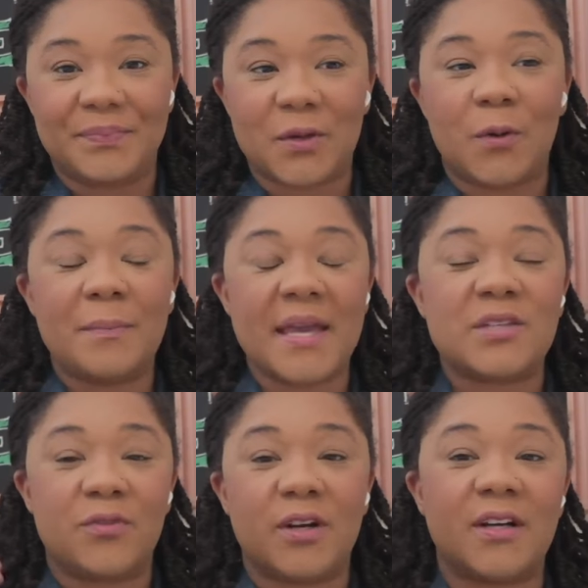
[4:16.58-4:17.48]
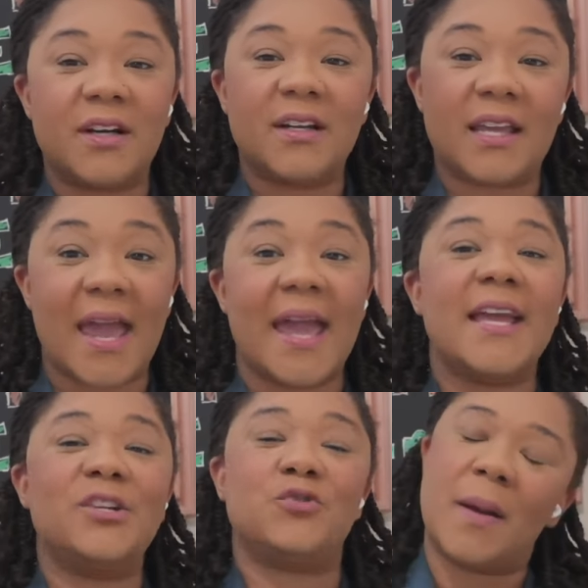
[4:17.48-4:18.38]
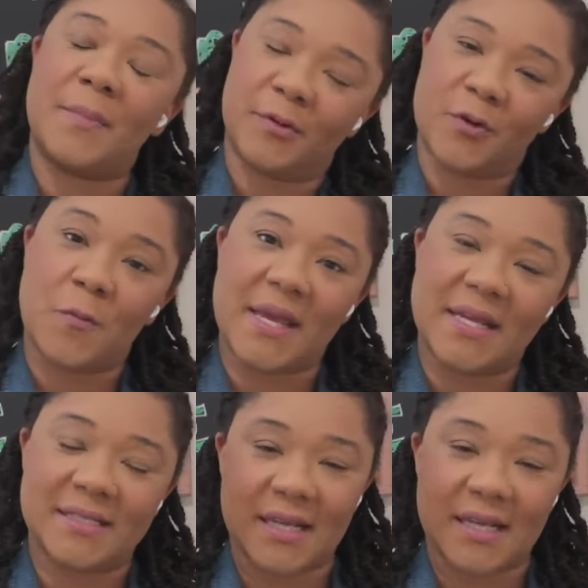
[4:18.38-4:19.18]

what makes so for a good um, K drama romantic